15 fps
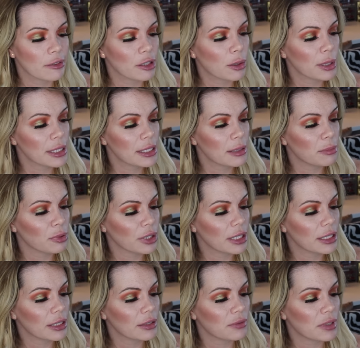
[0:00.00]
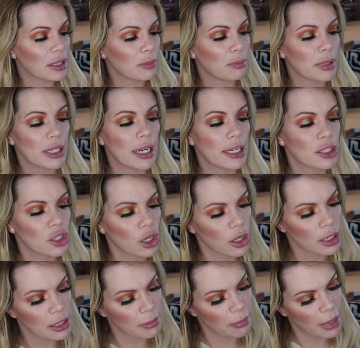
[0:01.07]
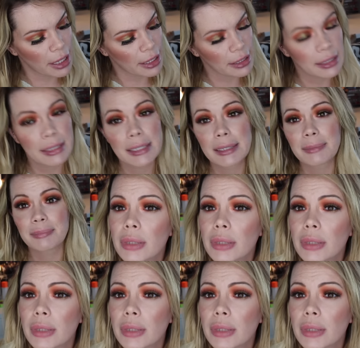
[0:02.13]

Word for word: requested brand of the BH Cosmetics.